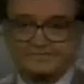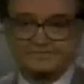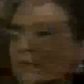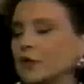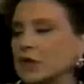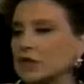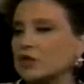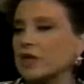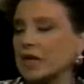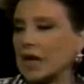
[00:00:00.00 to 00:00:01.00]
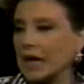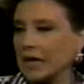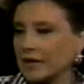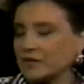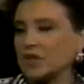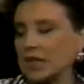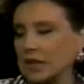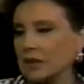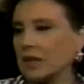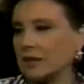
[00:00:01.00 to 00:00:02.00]
The footage that I have seen
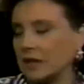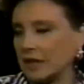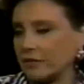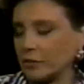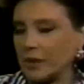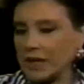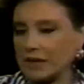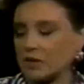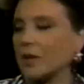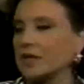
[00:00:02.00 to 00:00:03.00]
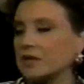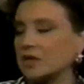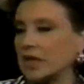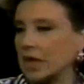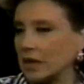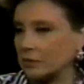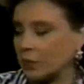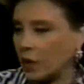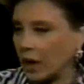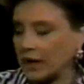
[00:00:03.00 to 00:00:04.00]
and that everybody is going to see in
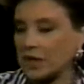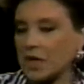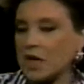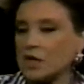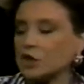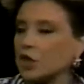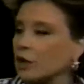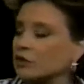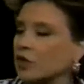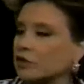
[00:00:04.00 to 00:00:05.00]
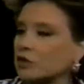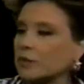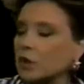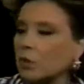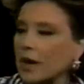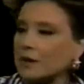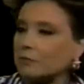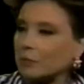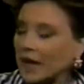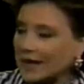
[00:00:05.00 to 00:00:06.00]
part shows her to be quite
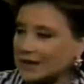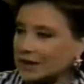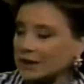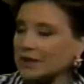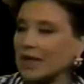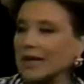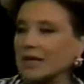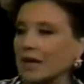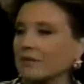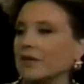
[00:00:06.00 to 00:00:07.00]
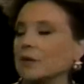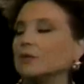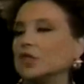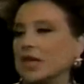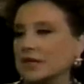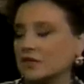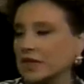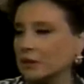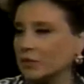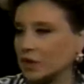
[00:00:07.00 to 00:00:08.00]
patient and loving. She had a
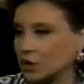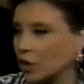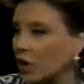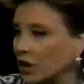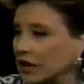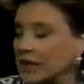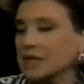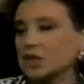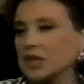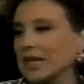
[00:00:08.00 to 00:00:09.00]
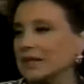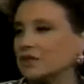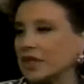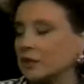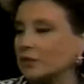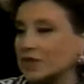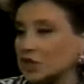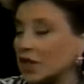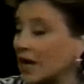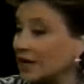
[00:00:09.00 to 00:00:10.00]
scene with a dog. She had a mm-hmm. scene with a
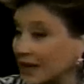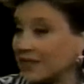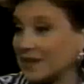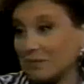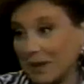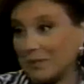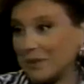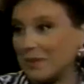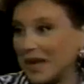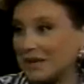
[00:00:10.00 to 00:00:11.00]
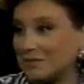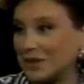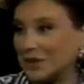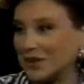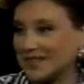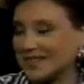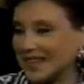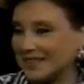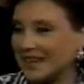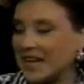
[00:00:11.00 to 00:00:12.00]
child. I think maybe it might have been your
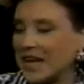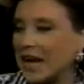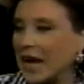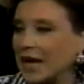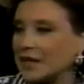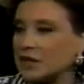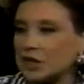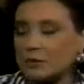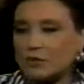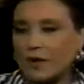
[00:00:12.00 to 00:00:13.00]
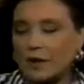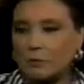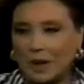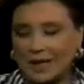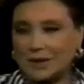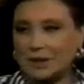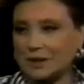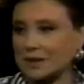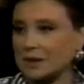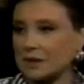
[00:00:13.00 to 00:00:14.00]
son. And uh, she was very
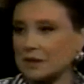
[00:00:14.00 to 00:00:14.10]
patient.